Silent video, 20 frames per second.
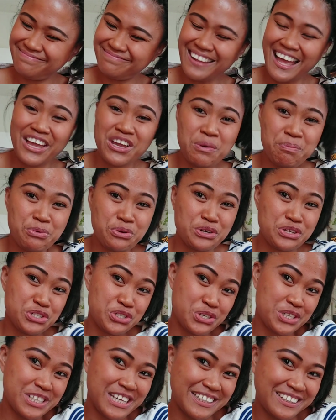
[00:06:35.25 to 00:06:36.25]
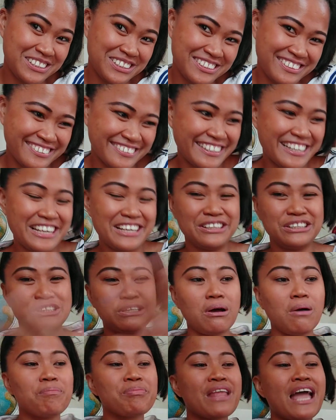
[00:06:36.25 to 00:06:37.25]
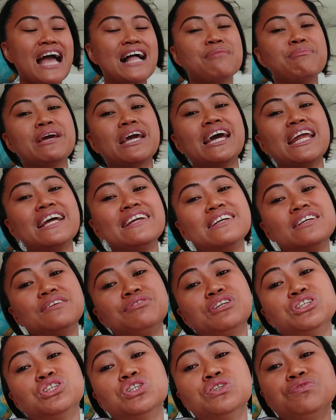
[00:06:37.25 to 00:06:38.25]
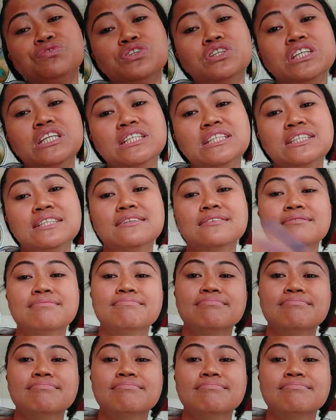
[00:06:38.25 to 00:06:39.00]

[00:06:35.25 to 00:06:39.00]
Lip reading: I hope you enjoyed that story. So, I'll make another video for this.